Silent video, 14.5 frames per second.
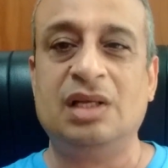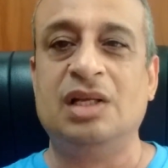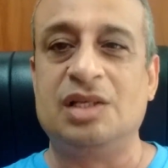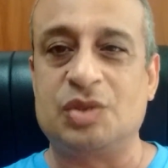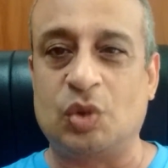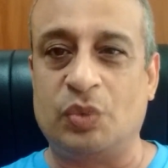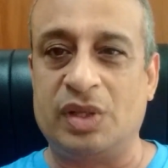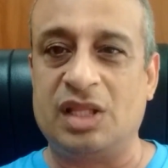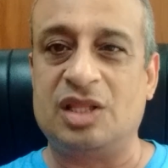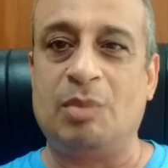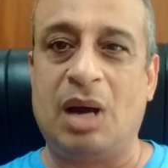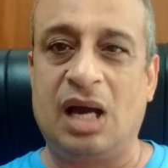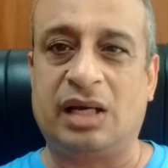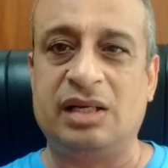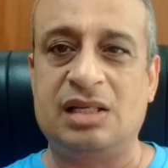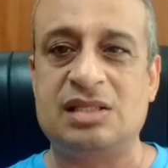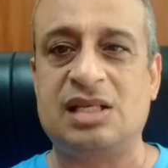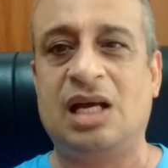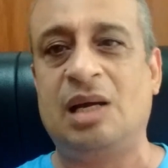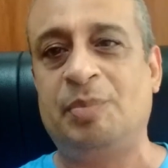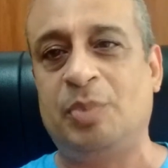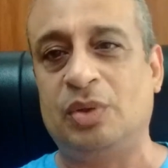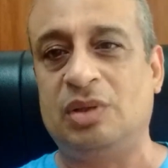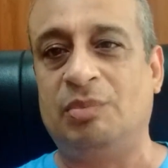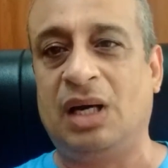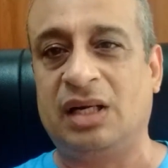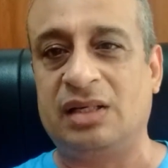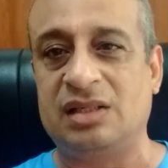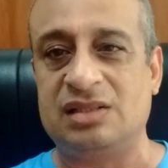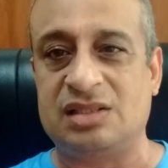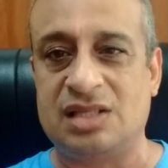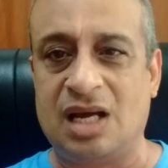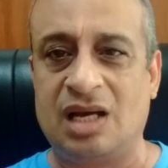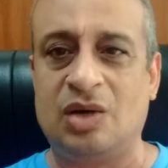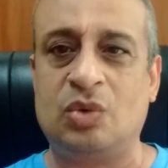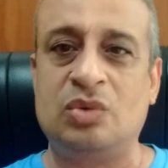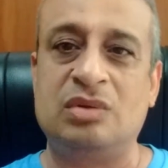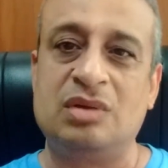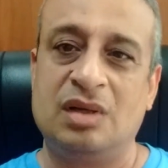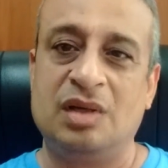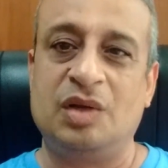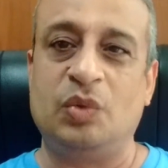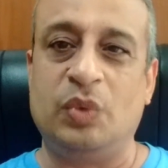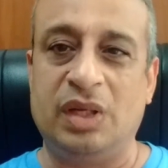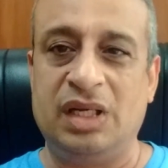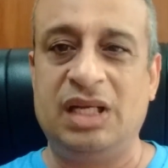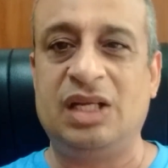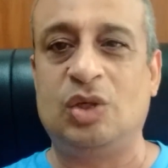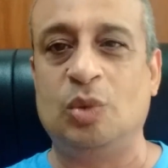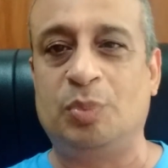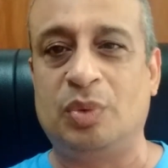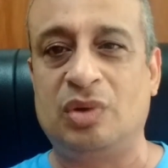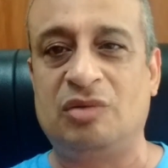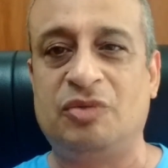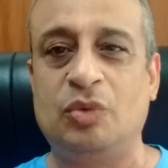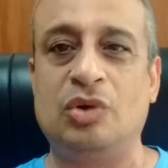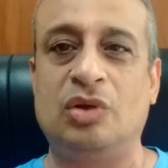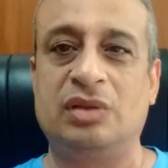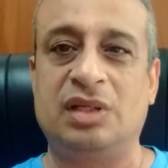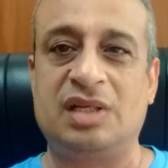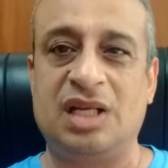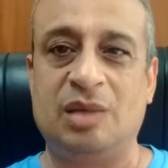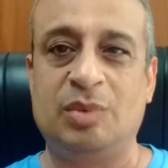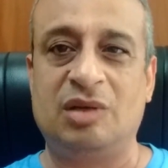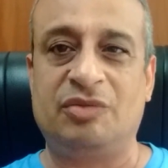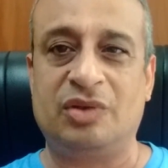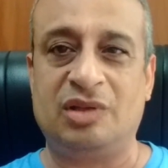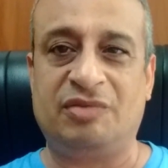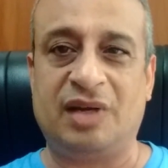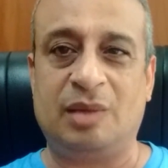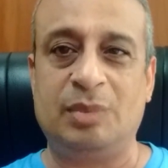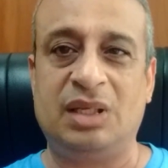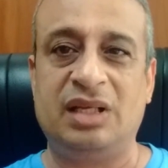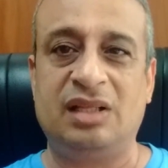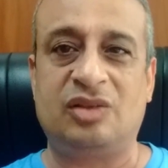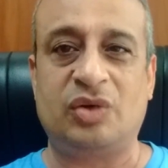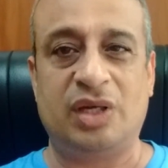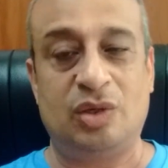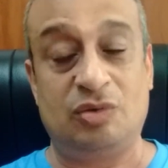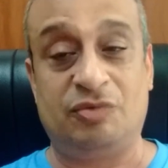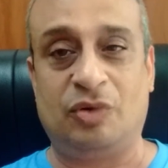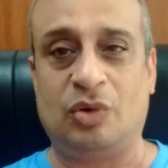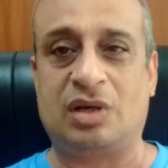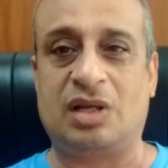So whether the market is up or the market is down, we need to put food on the table for the family 3 to 4